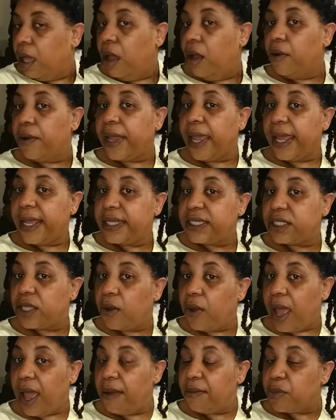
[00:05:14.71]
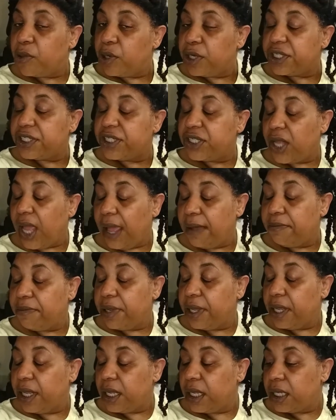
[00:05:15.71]
Okay, so I'm going to stop
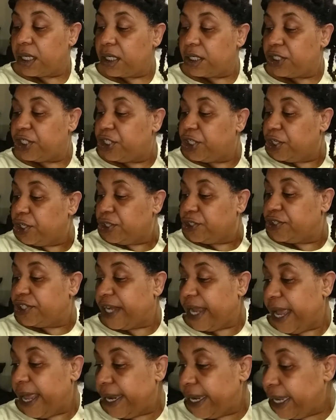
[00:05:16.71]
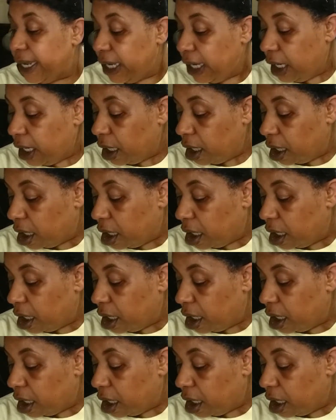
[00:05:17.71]
chitter-chatting